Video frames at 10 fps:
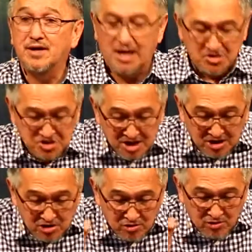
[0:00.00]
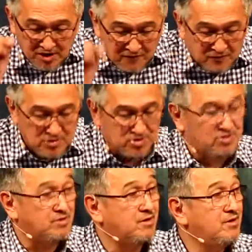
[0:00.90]
and secure the
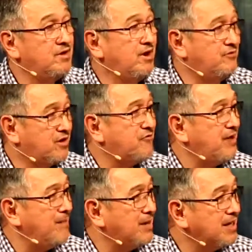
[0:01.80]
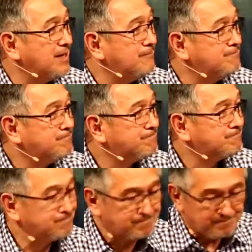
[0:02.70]
future of her
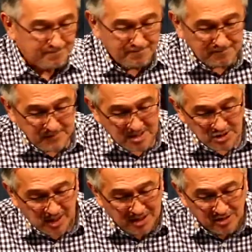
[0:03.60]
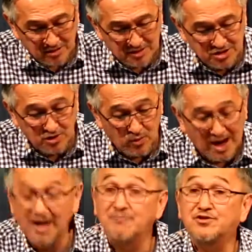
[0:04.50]
family. So I encourage you,
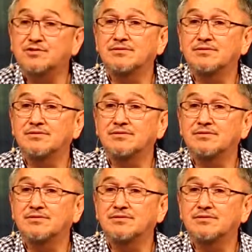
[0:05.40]
wives,